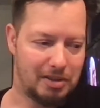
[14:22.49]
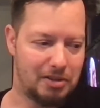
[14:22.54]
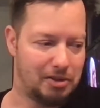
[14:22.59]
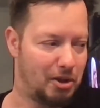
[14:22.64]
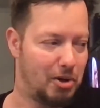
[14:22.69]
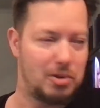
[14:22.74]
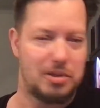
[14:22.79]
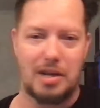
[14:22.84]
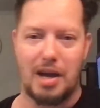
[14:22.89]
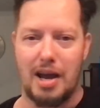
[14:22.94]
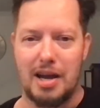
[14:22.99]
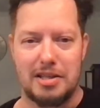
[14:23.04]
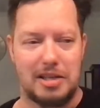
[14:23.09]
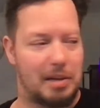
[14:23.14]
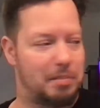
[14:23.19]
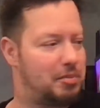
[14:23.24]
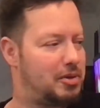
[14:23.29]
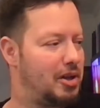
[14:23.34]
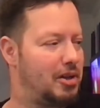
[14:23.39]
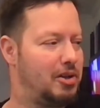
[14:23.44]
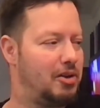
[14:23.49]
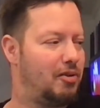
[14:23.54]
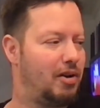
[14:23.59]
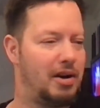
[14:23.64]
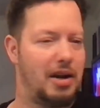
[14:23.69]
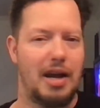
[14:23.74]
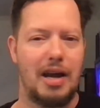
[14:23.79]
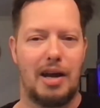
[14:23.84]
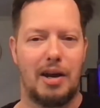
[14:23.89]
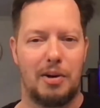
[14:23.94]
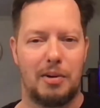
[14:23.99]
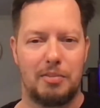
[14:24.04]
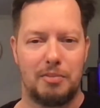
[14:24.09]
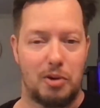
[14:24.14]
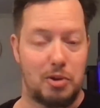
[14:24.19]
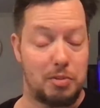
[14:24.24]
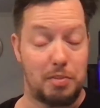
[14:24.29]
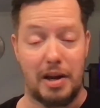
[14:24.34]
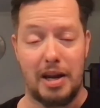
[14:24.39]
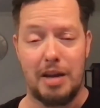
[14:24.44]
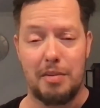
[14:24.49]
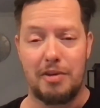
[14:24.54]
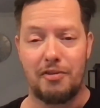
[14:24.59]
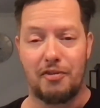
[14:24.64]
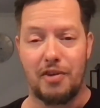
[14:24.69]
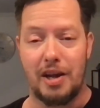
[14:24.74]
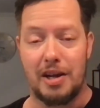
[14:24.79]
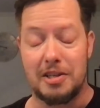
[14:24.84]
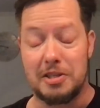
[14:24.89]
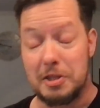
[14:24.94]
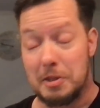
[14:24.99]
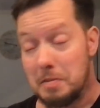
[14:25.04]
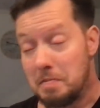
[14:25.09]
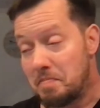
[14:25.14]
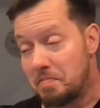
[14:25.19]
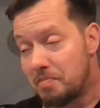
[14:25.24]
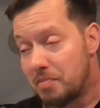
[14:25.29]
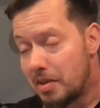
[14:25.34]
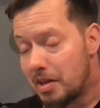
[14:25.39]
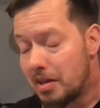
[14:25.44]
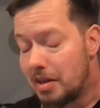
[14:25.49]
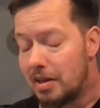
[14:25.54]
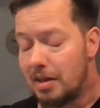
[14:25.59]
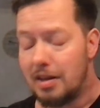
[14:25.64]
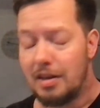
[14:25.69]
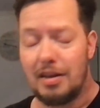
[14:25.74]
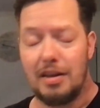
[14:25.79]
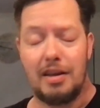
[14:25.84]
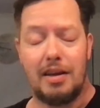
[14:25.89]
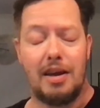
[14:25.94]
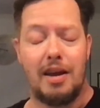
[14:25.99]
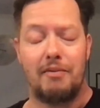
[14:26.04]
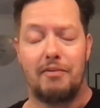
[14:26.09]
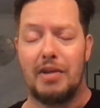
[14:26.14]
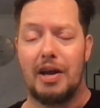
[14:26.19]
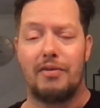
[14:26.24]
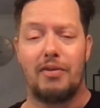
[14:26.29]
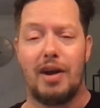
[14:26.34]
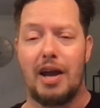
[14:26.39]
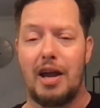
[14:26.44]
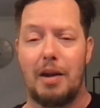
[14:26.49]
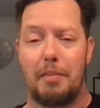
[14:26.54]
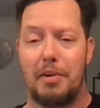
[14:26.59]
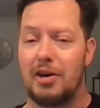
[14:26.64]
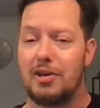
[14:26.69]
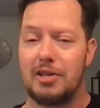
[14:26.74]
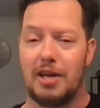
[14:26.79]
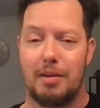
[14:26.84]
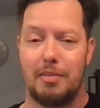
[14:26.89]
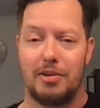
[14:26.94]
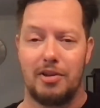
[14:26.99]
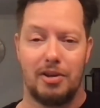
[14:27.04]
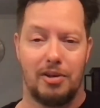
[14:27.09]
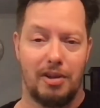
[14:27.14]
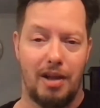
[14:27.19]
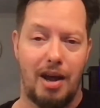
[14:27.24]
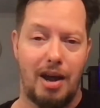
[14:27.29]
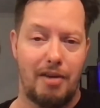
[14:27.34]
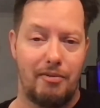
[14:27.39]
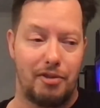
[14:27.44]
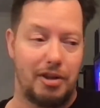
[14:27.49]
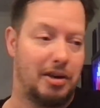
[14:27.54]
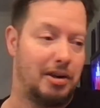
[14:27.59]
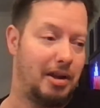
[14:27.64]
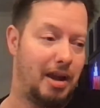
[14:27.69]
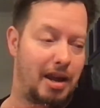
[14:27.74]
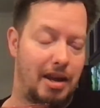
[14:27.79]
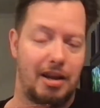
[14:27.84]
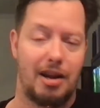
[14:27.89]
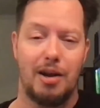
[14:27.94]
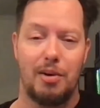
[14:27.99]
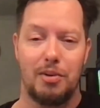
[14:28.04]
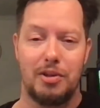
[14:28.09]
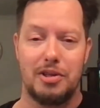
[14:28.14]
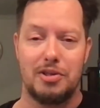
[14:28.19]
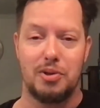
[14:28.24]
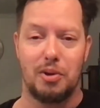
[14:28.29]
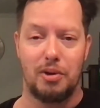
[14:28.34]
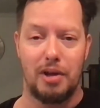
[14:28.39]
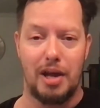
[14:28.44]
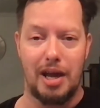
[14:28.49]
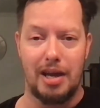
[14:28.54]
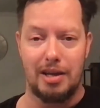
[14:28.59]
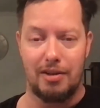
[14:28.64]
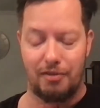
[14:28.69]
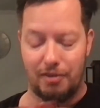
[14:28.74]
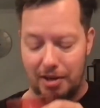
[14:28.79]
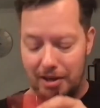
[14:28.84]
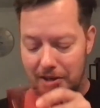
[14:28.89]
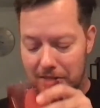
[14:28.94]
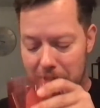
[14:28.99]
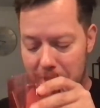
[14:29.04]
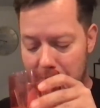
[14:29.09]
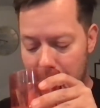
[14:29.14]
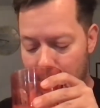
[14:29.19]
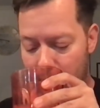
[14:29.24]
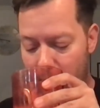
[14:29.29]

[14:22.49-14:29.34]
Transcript: Those guys, I'm telling you right now, those Miami fans have never had a better time in their life than hanging out with these old Aggie fans.